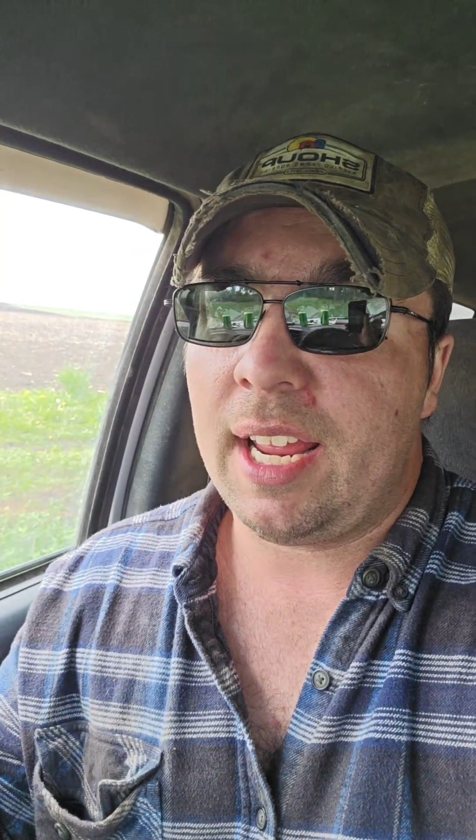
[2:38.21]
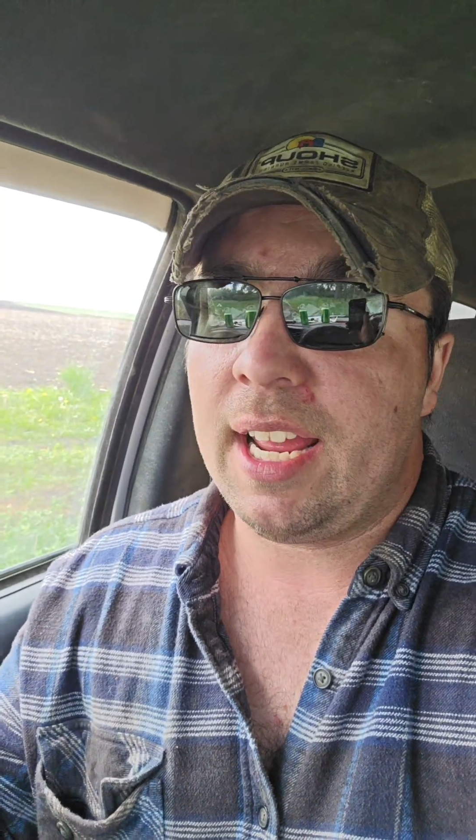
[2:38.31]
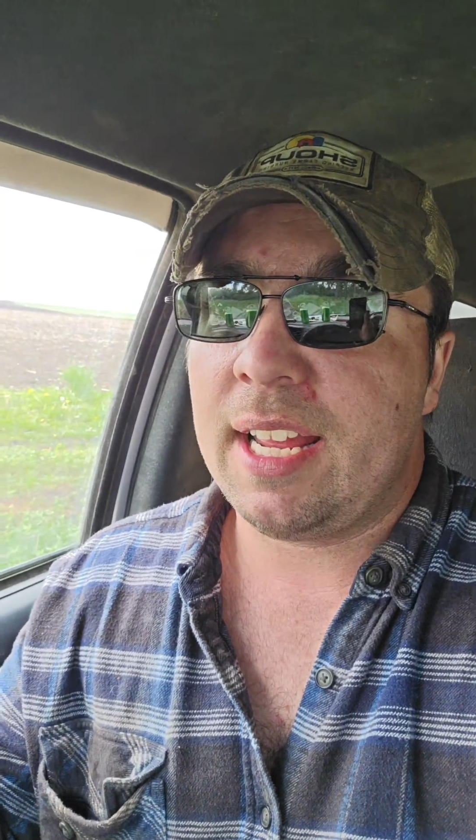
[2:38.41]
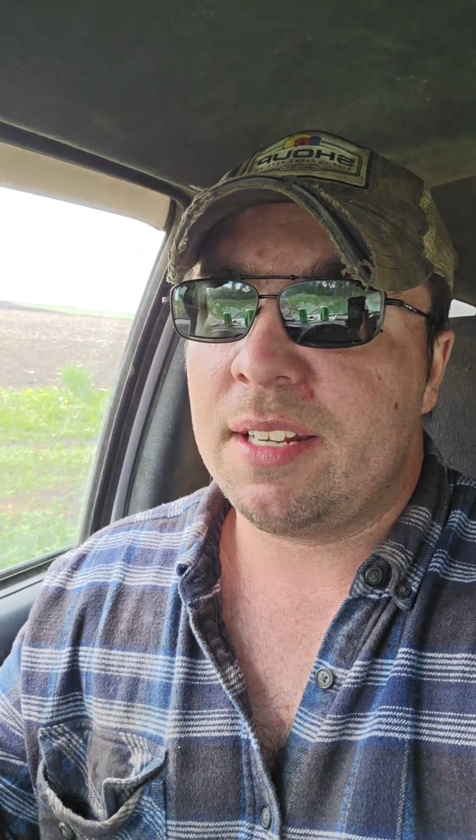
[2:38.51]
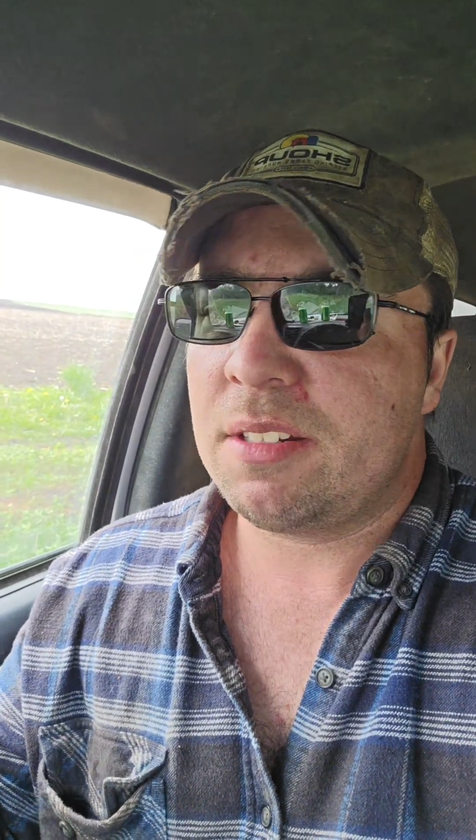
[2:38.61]

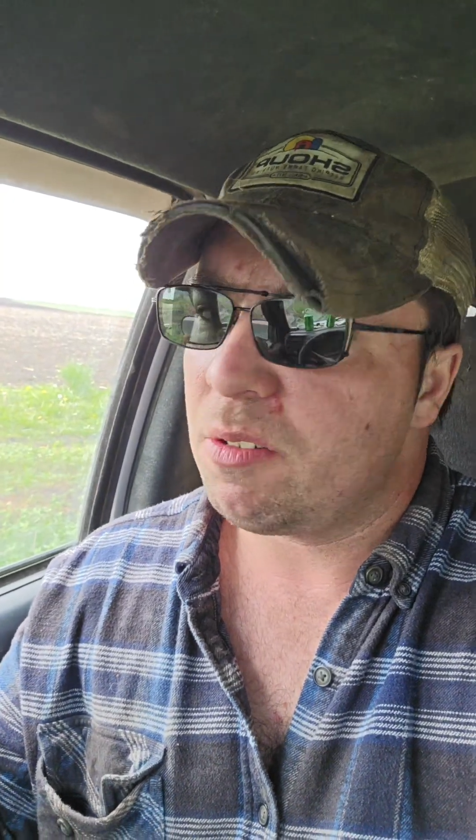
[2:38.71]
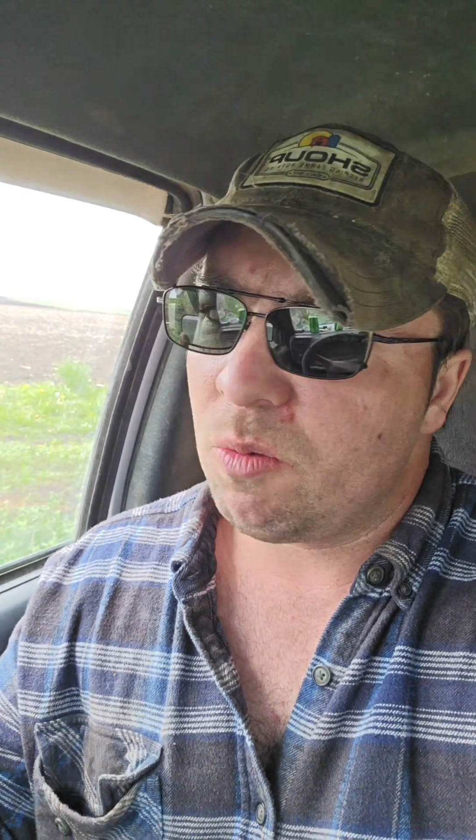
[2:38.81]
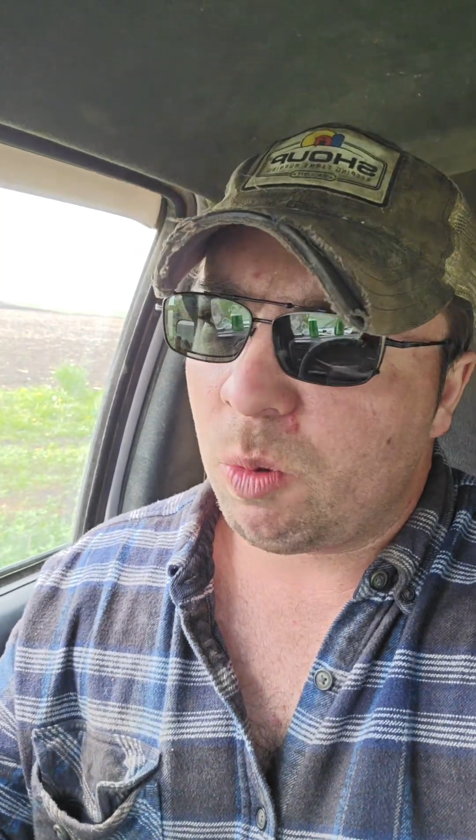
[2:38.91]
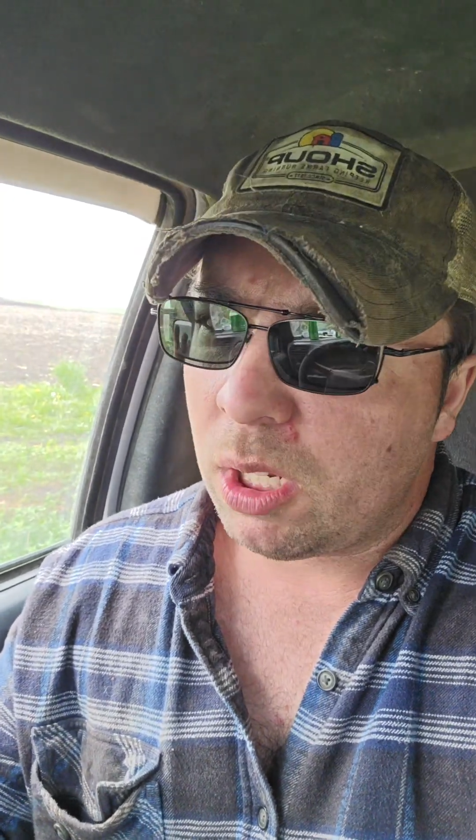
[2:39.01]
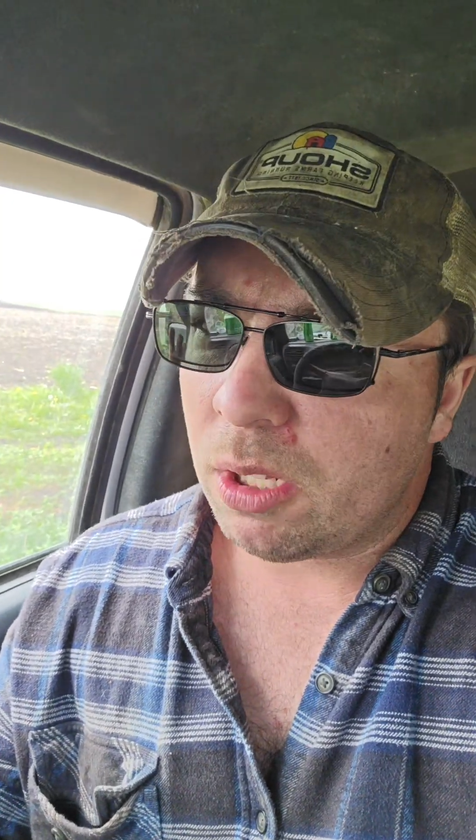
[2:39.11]
and
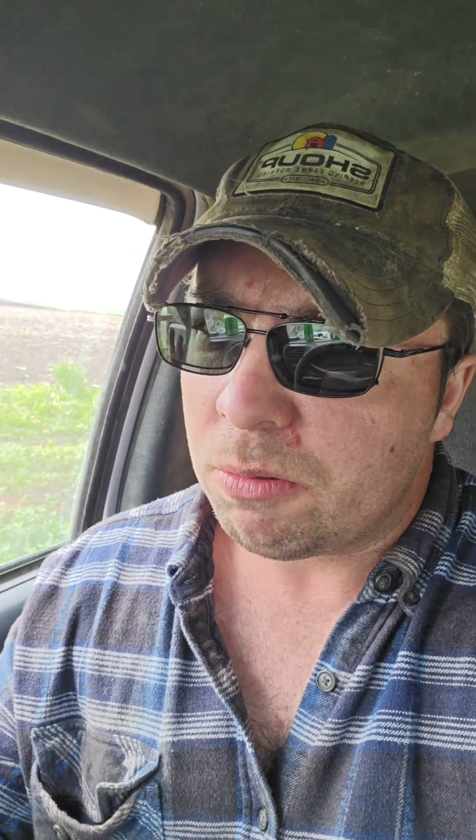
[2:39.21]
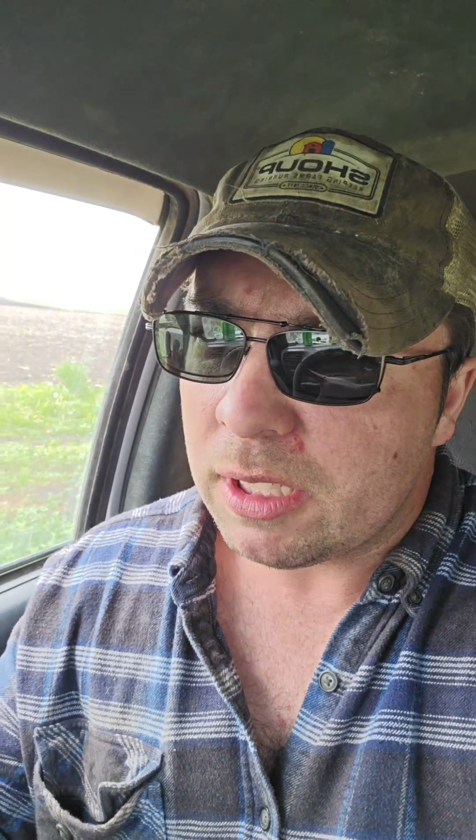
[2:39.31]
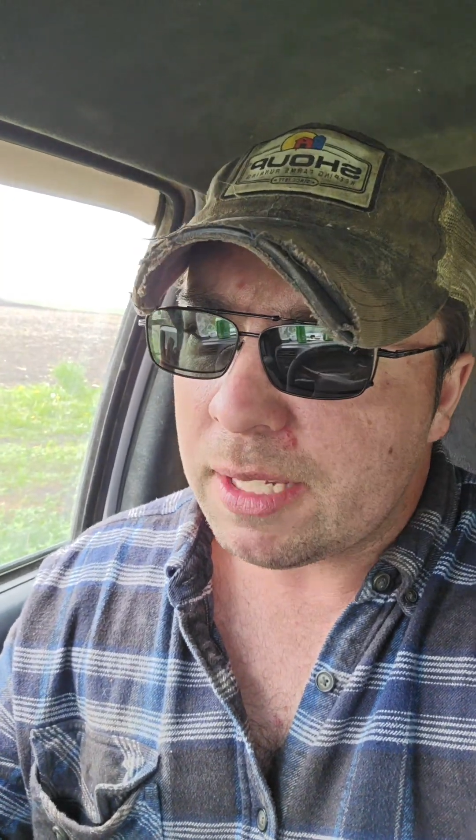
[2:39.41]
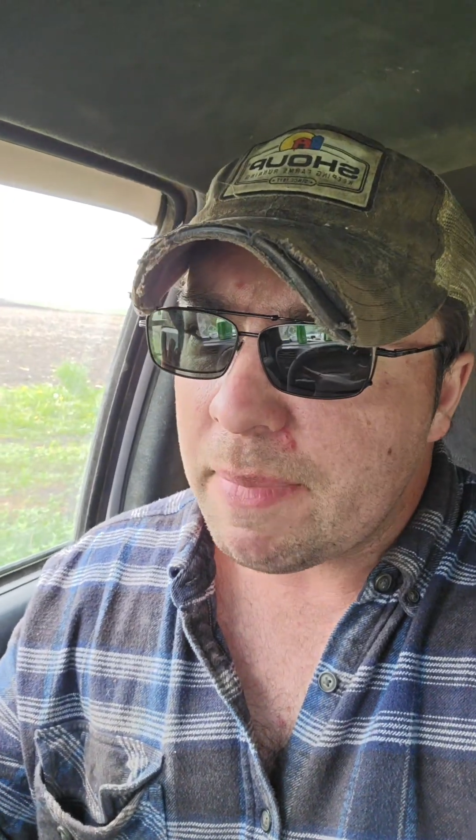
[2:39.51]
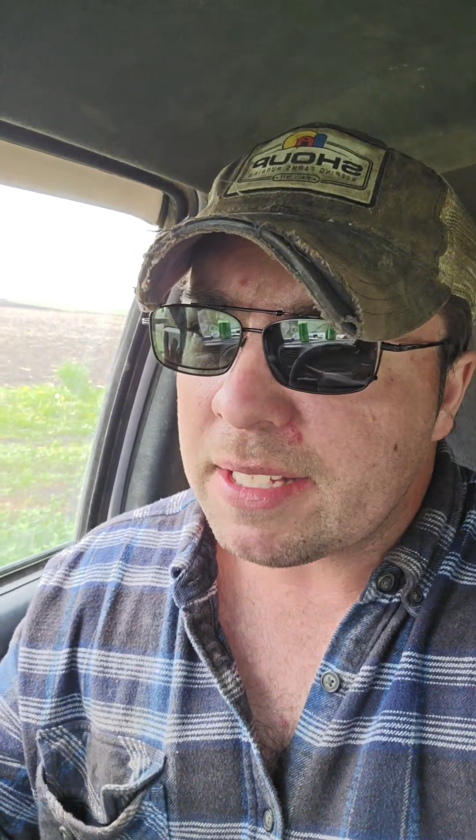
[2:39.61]
wool
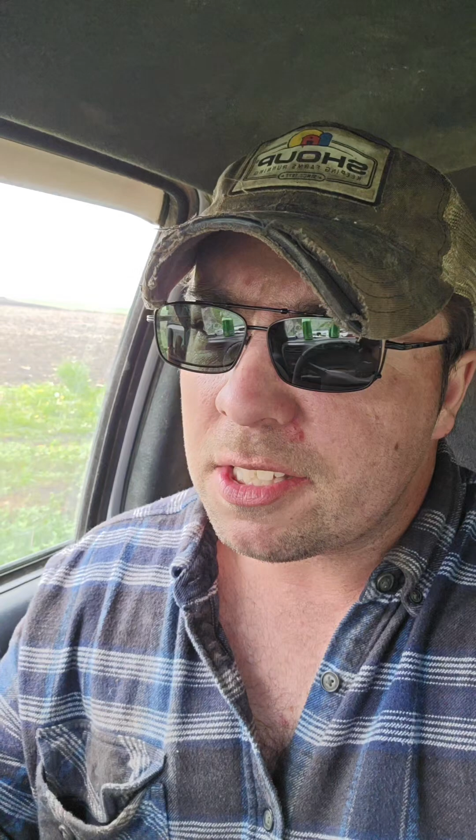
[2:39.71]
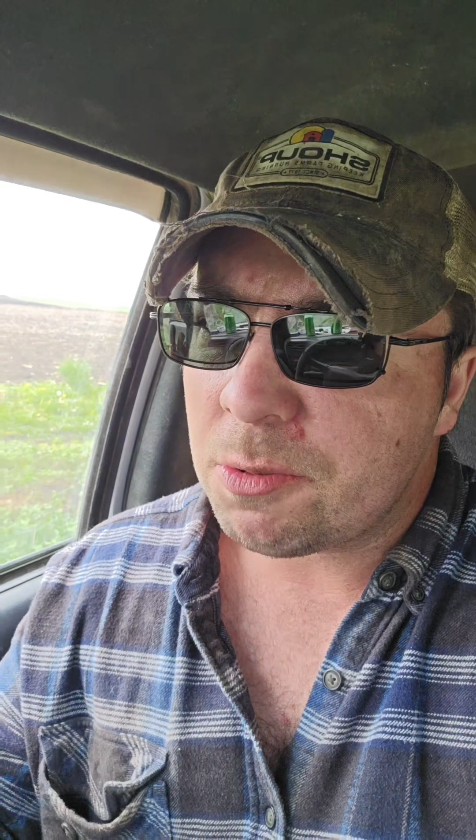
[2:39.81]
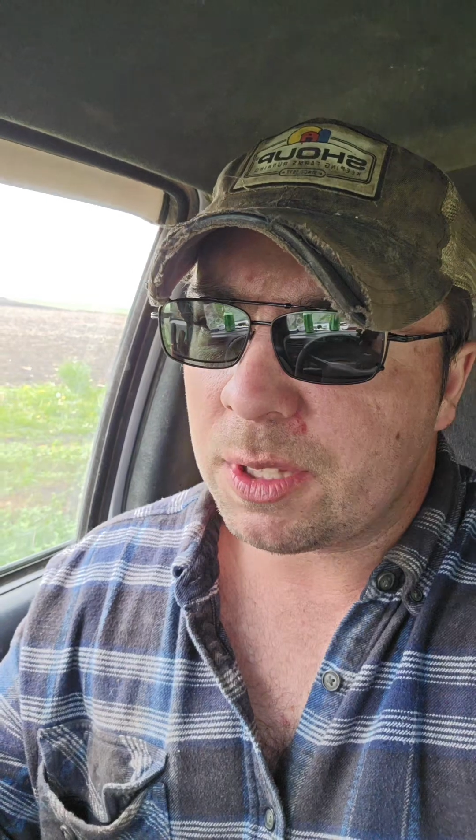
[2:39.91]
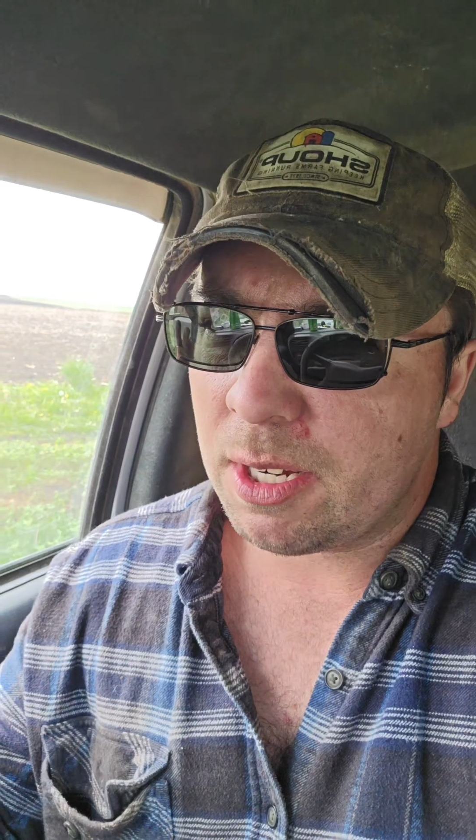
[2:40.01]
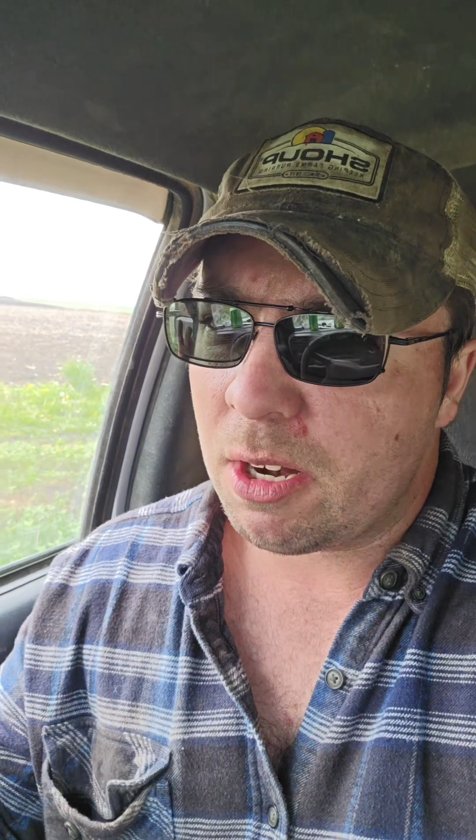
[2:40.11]
really
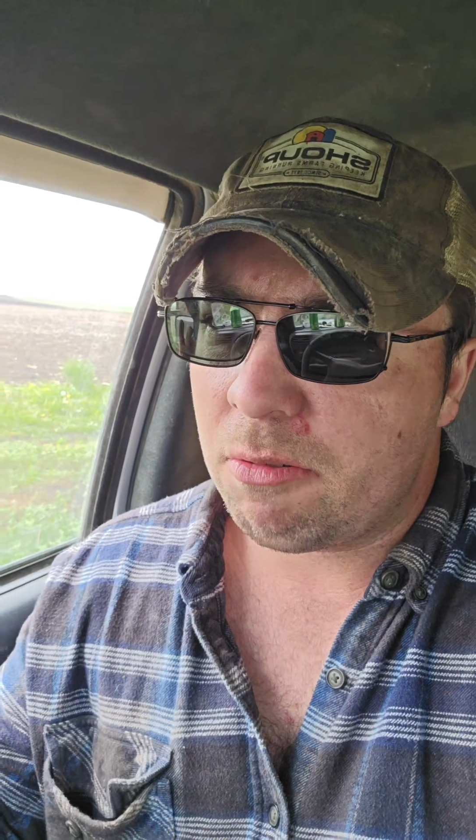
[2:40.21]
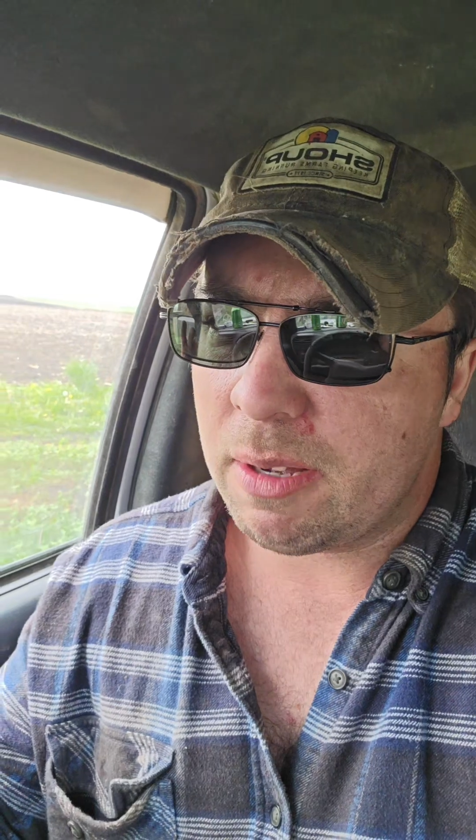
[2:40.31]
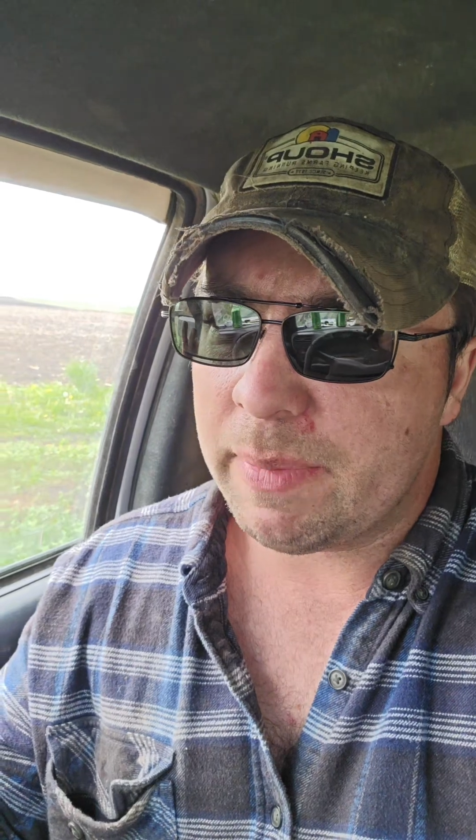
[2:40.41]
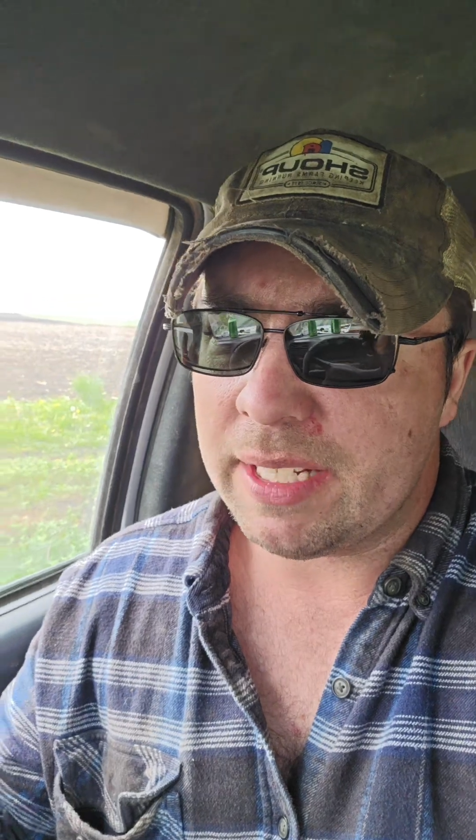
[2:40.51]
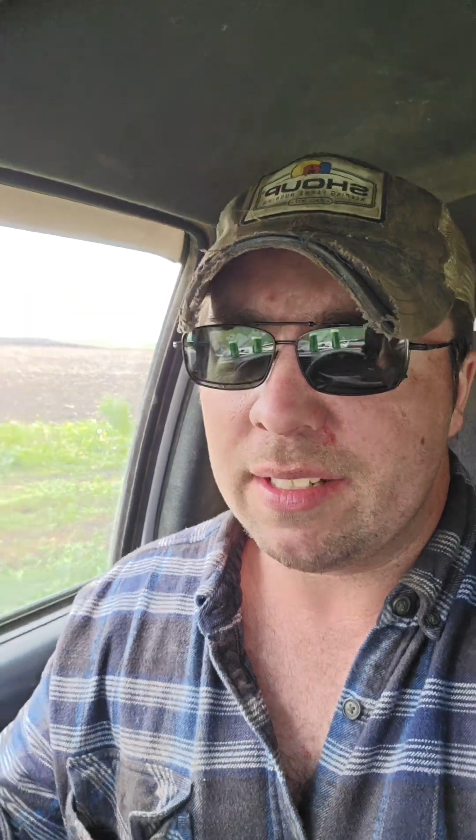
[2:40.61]
messes with their
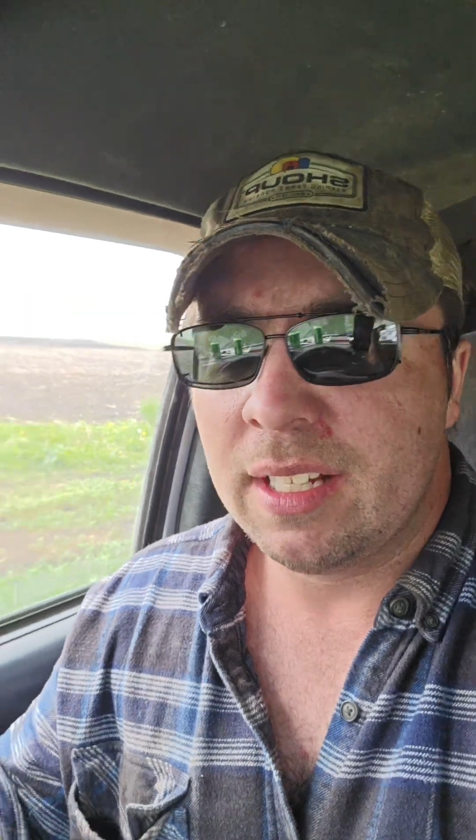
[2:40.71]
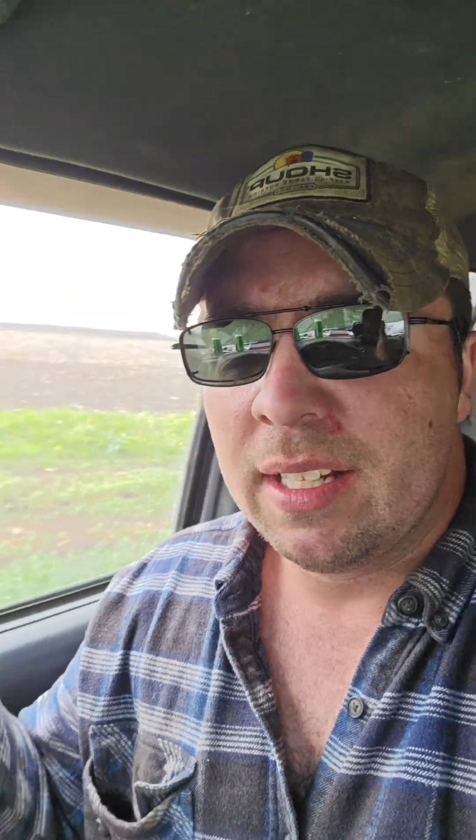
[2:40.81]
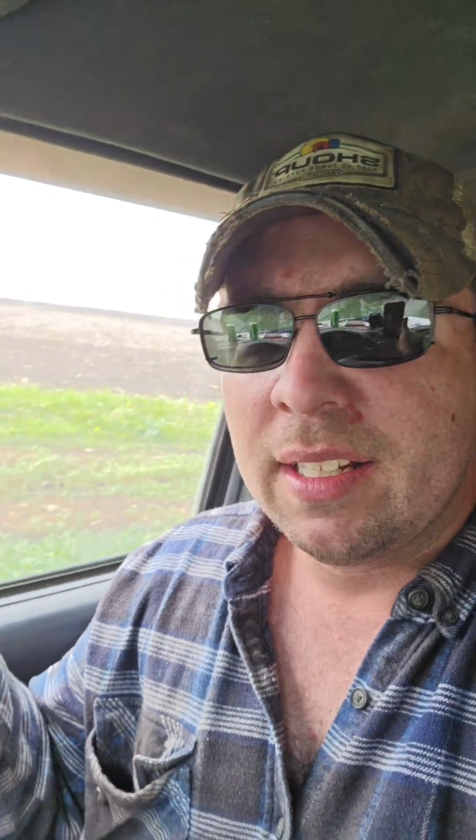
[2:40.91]
equipment.